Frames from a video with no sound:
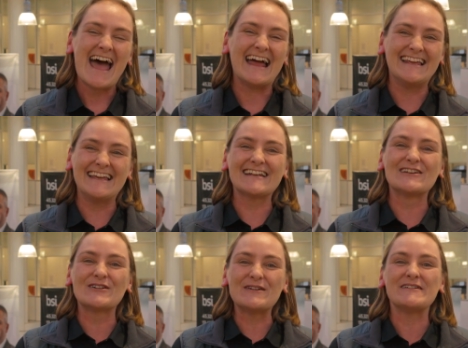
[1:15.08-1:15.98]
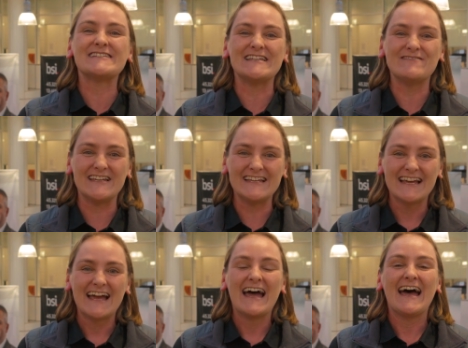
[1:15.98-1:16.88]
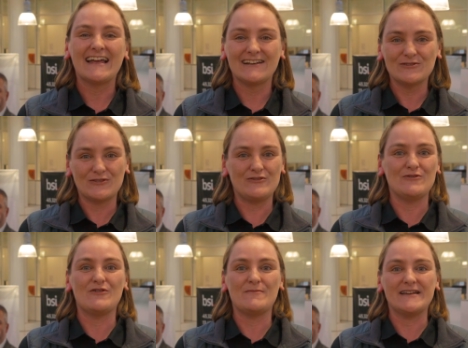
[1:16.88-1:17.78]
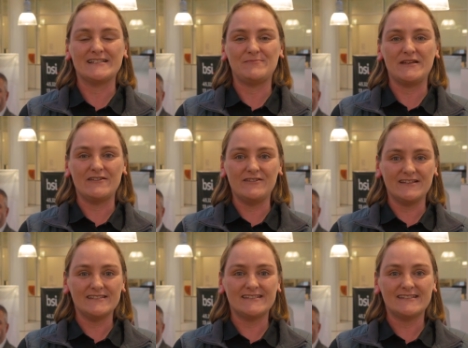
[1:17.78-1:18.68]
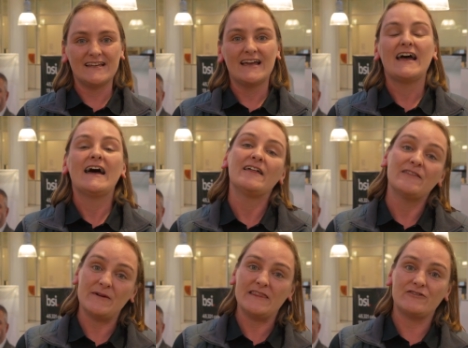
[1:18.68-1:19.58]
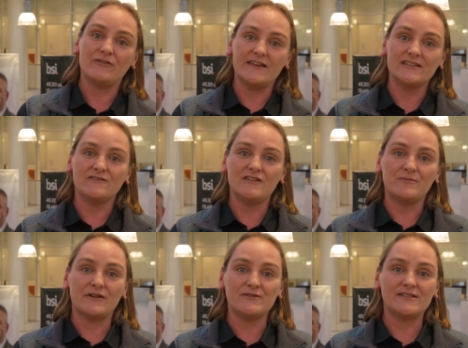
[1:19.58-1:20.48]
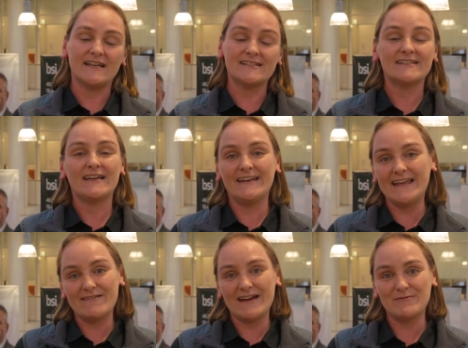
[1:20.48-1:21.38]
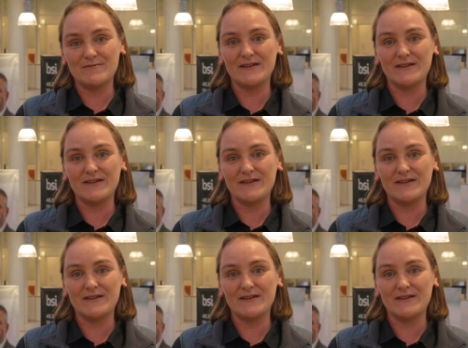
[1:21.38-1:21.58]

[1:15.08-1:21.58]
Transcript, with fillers: And he had a look at my CV, had a look through all my experience, went through the interview process, and here I am at